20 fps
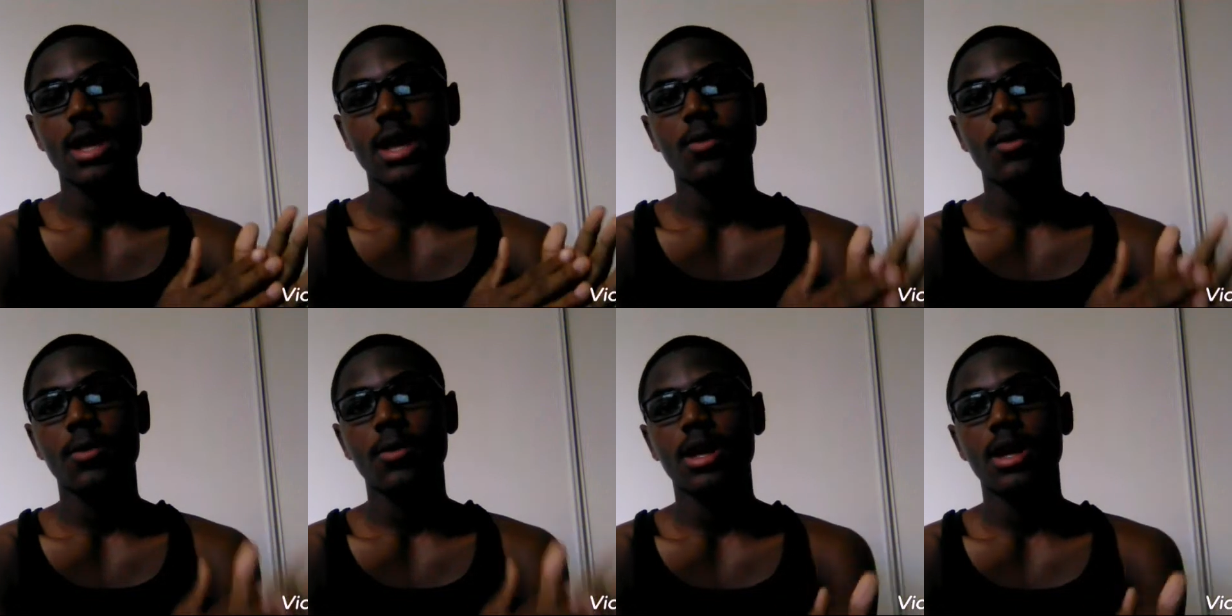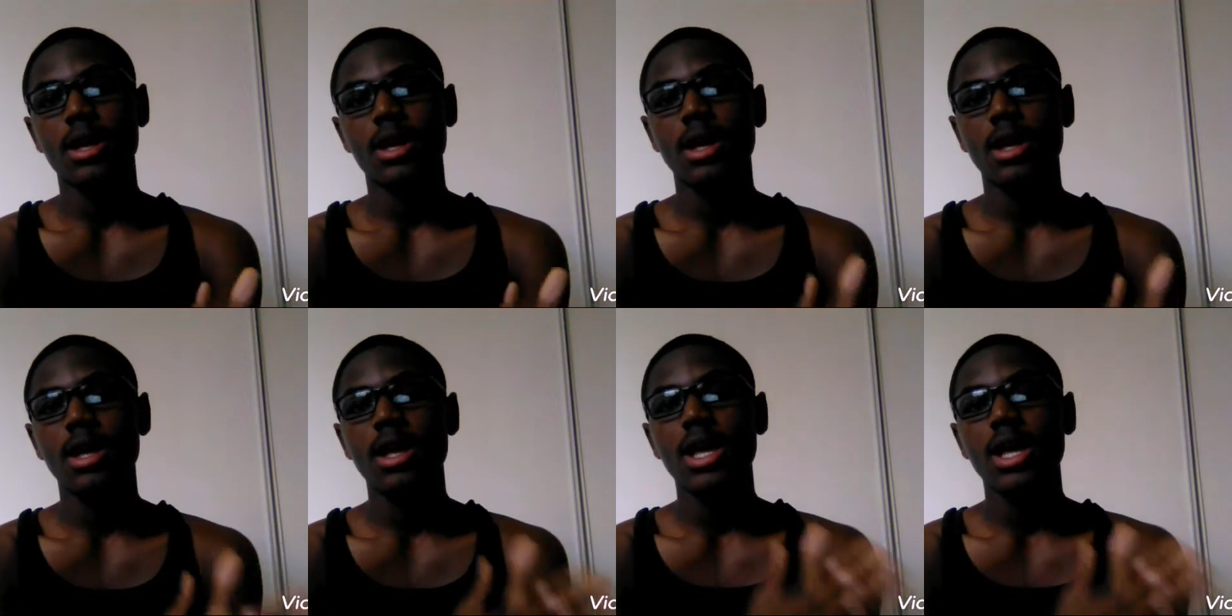that
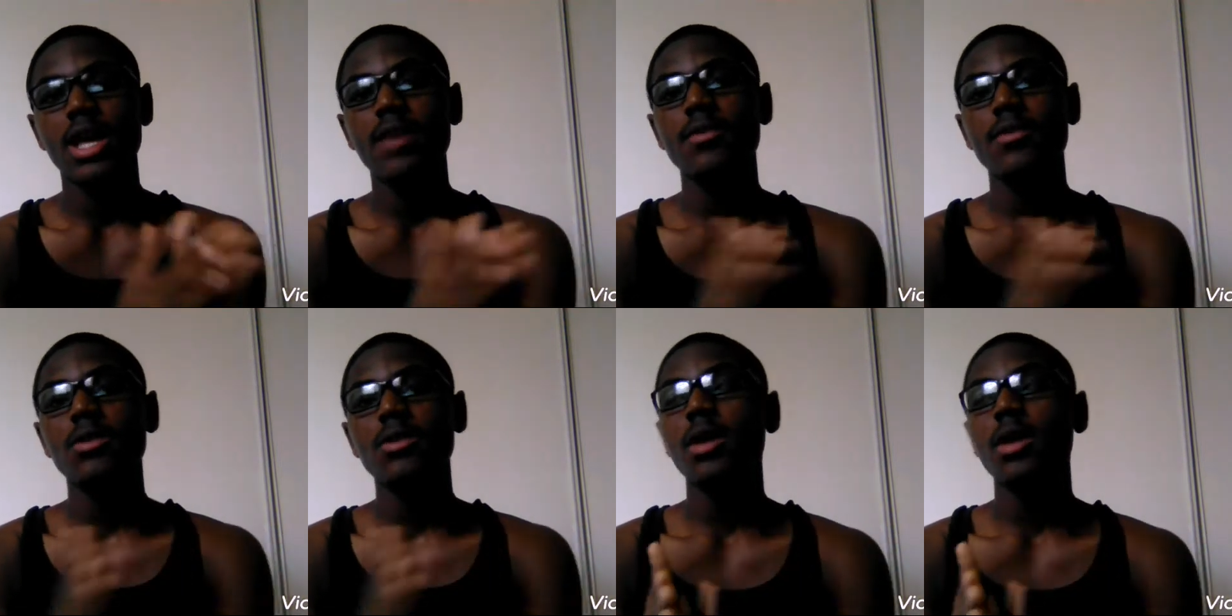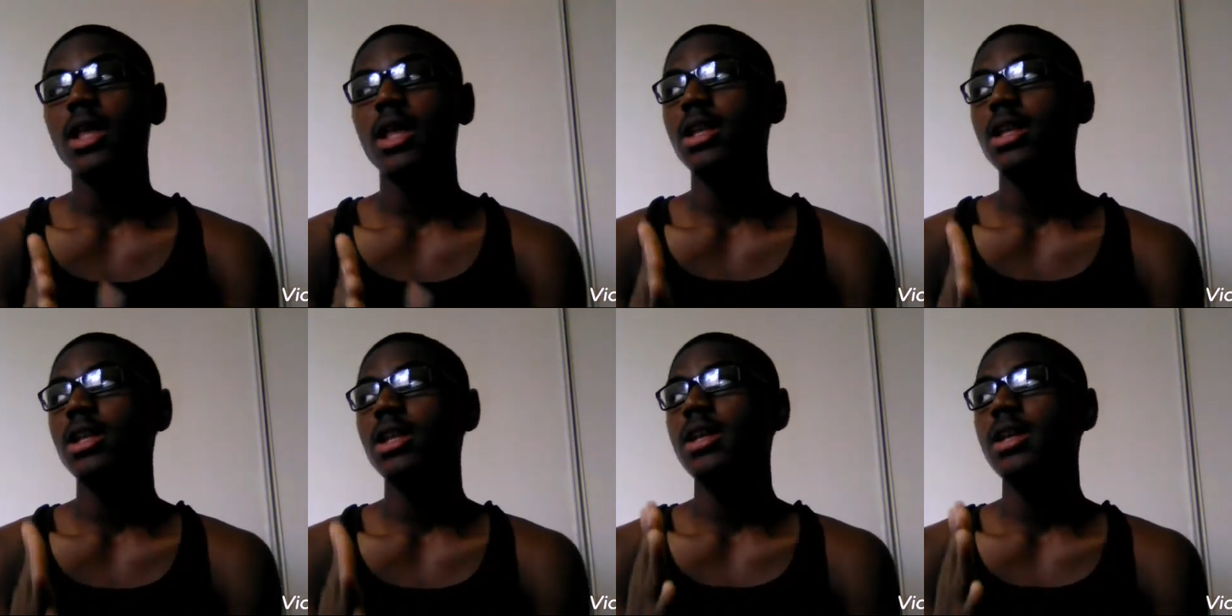away, even though
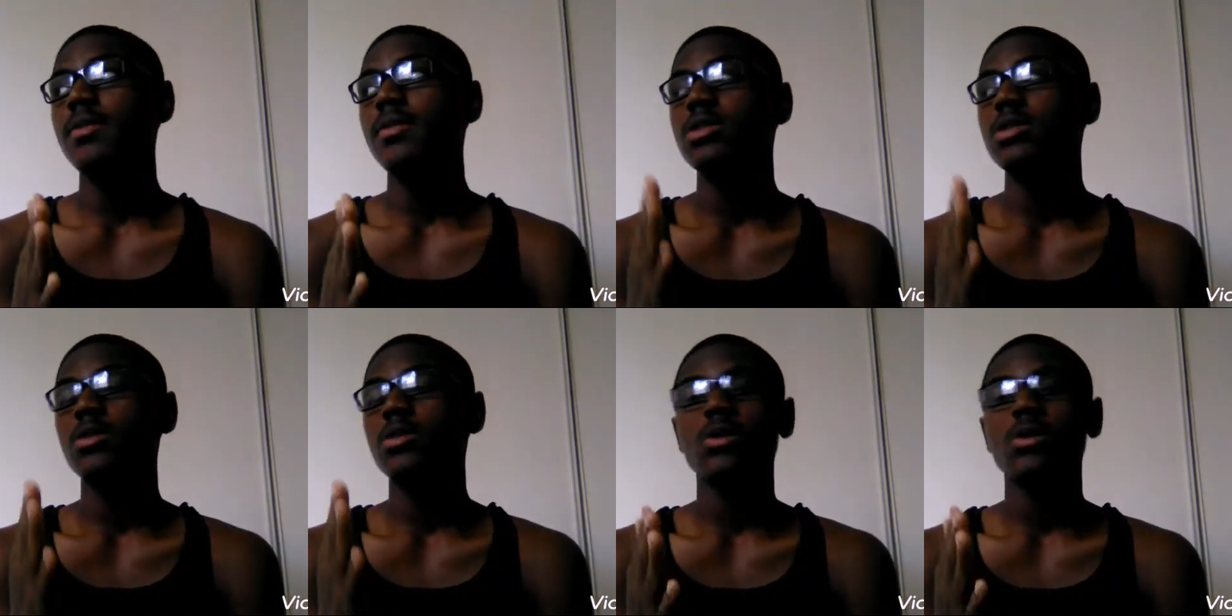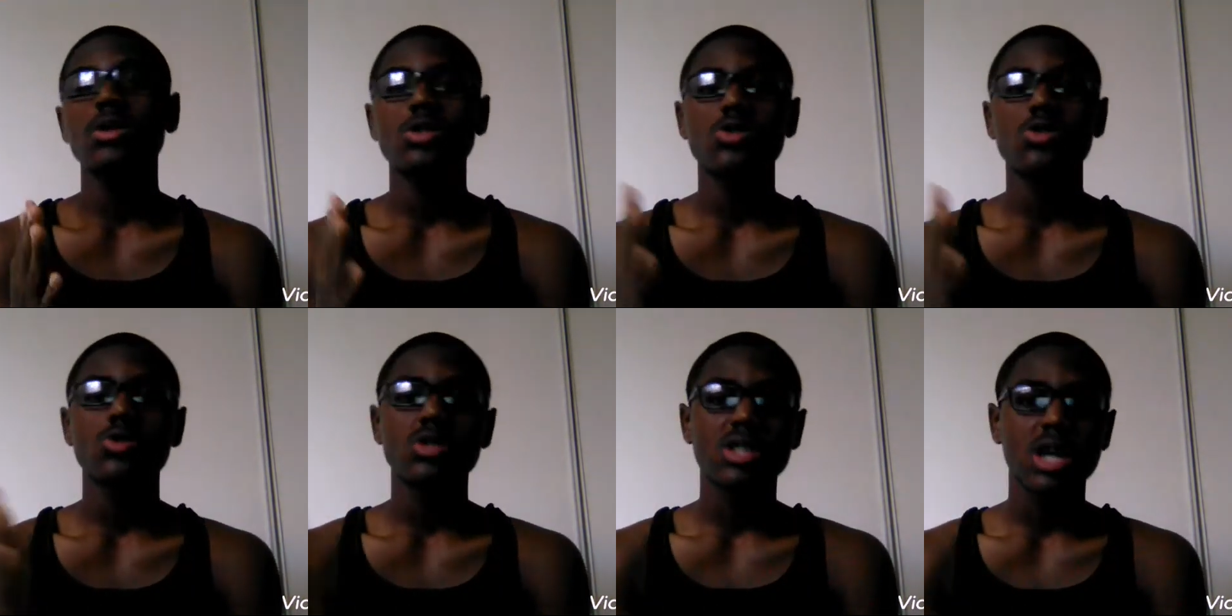Anthony Davis is going
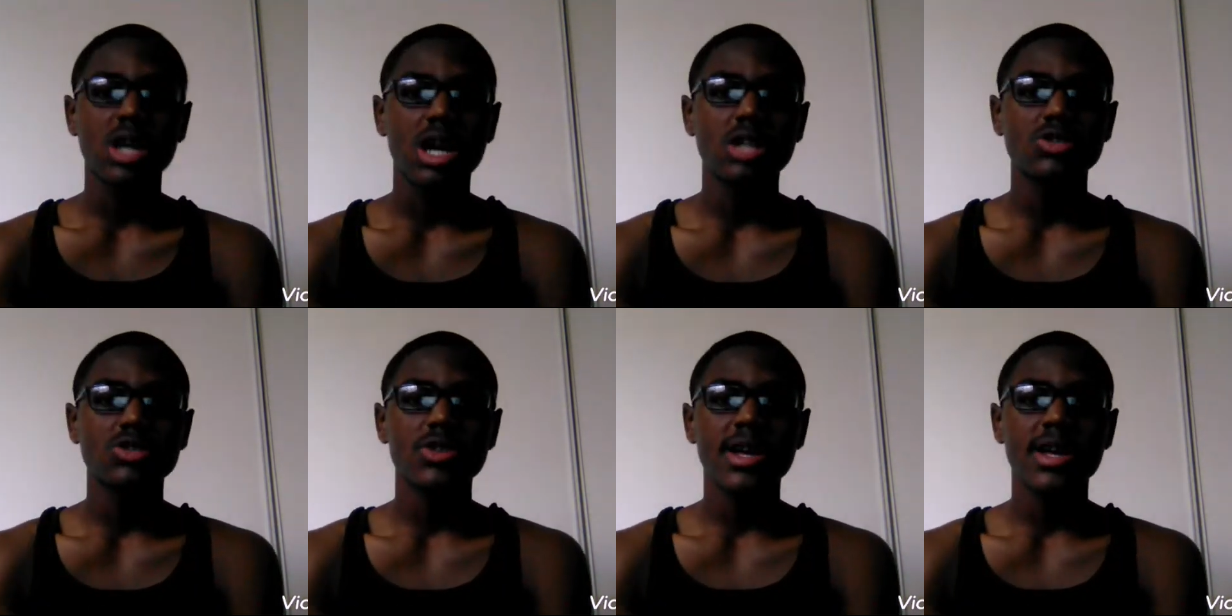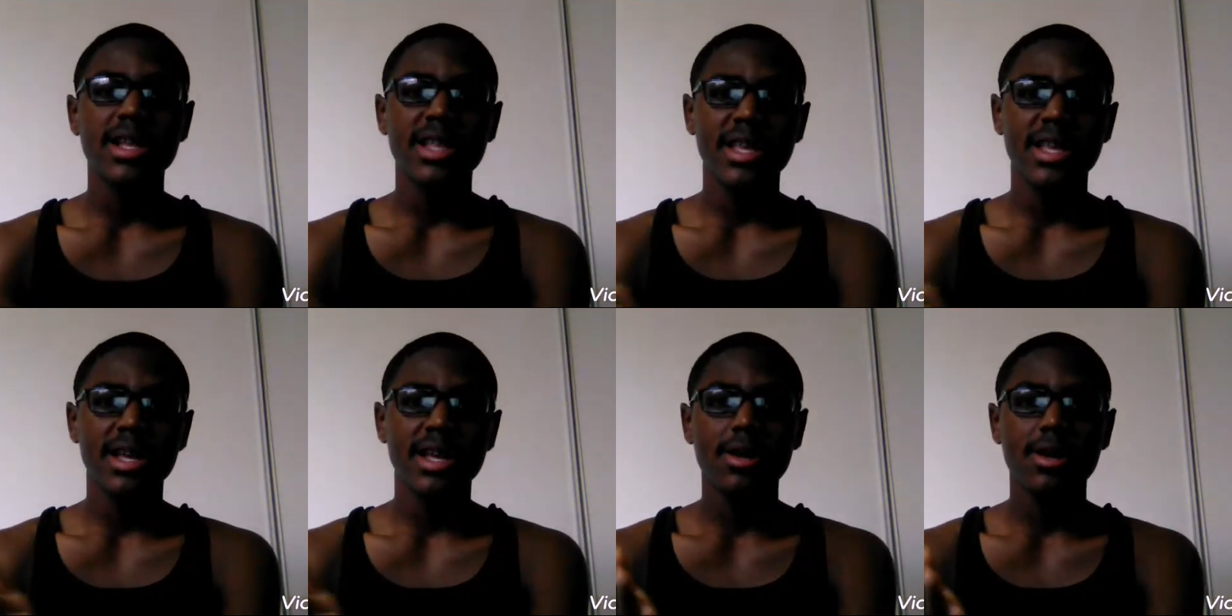into his
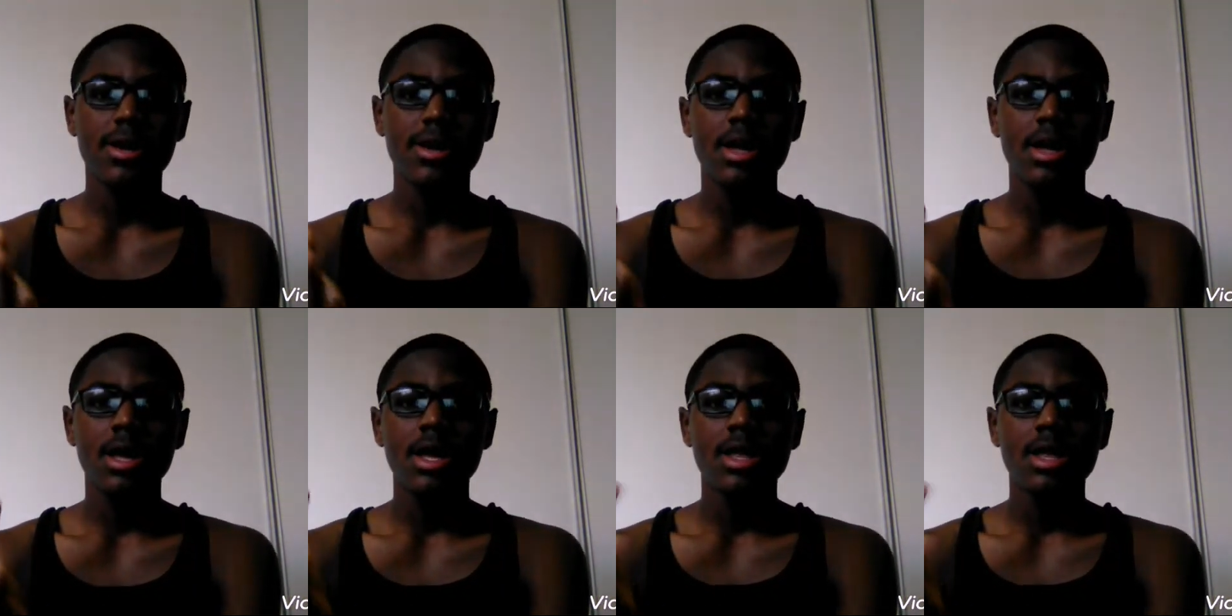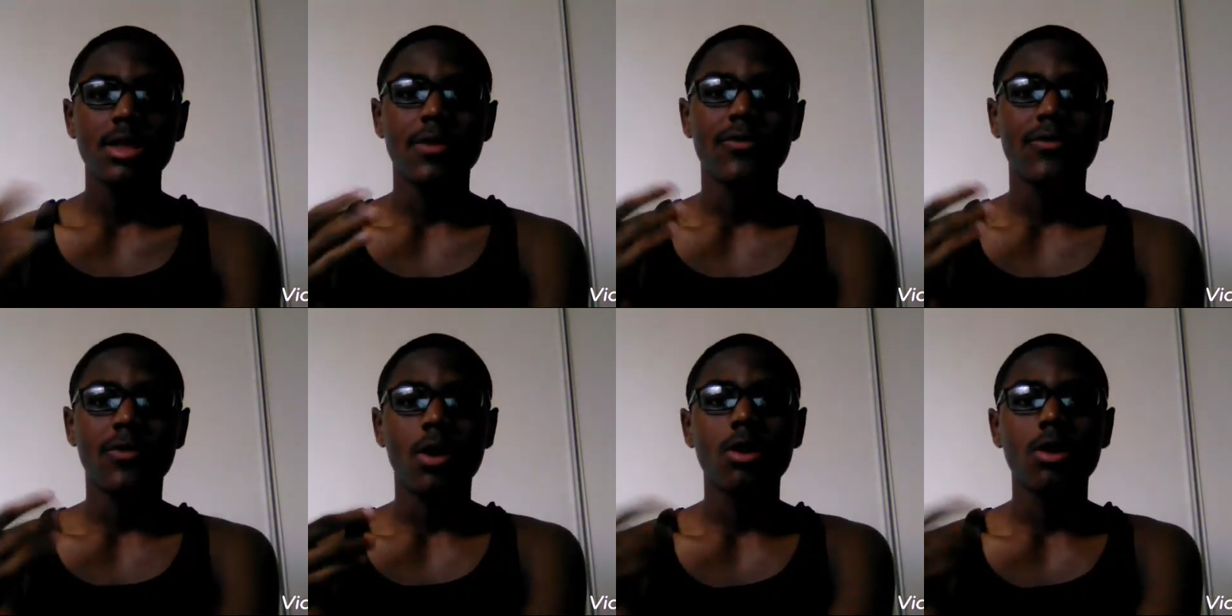contract year
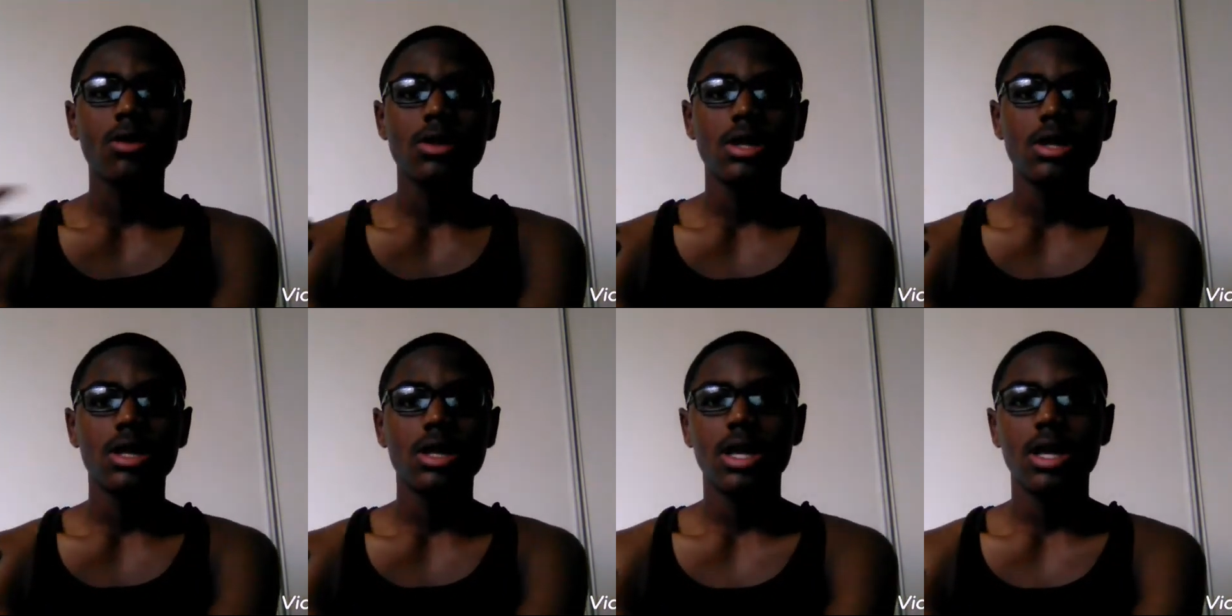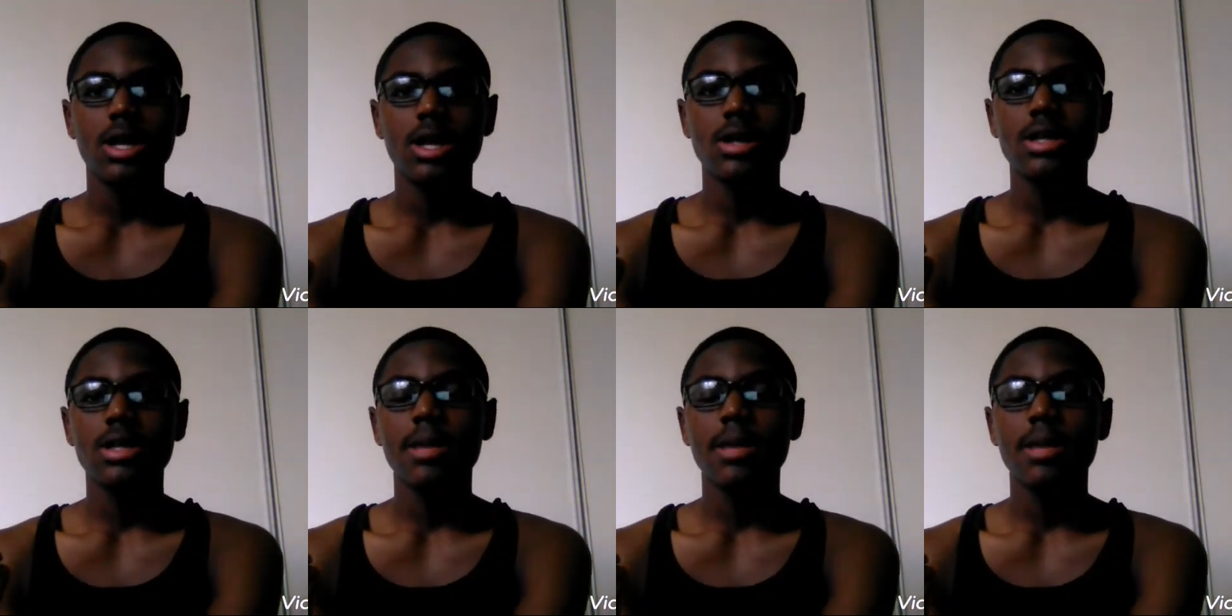the following year,